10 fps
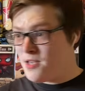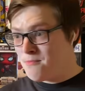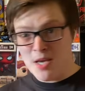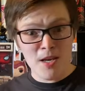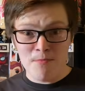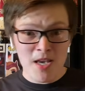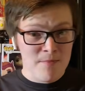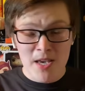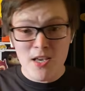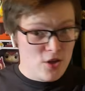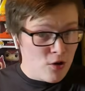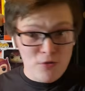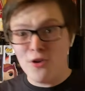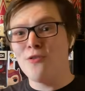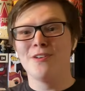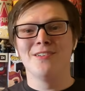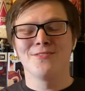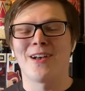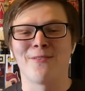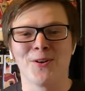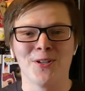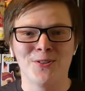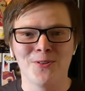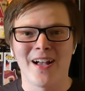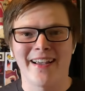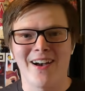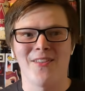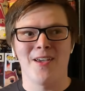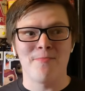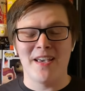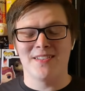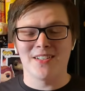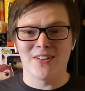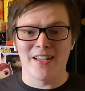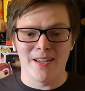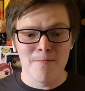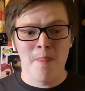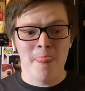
You. So I really do like how they basically